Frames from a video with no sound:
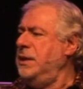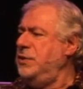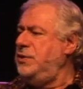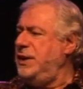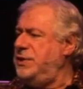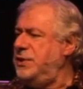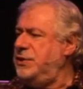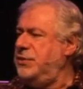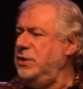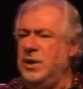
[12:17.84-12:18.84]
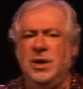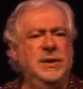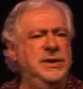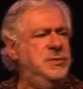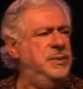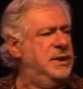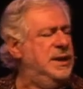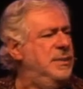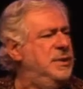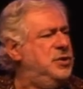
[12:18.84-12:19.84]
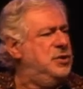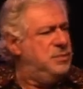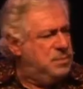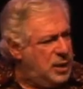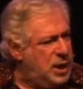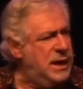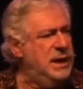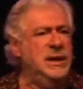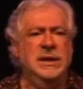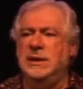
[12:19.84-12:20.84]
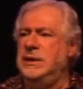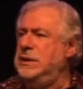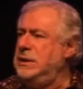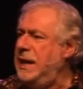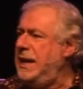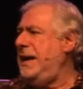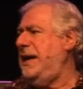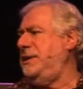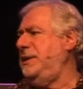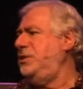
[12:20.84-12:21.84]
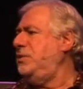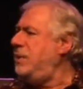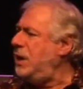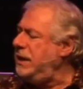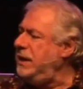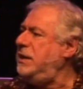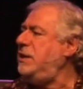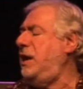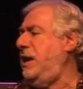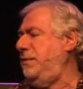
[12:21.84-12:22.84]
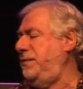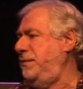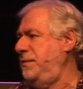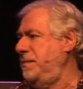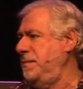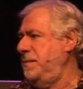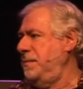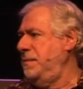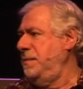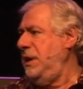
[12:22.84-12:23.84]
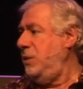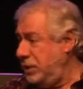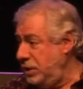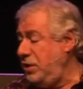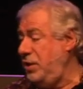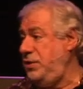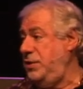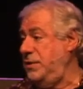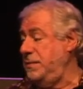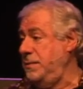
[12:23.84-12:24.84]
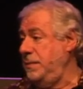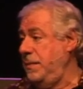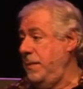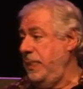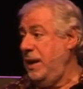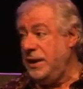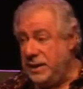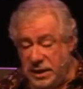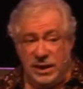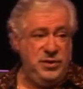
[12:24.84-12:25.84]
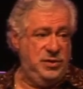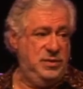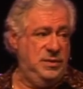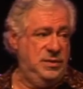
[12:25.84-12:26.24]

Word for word: Jesus, through your Holy Spirit, come into my heart, into my inner life. I want to know you. I need you.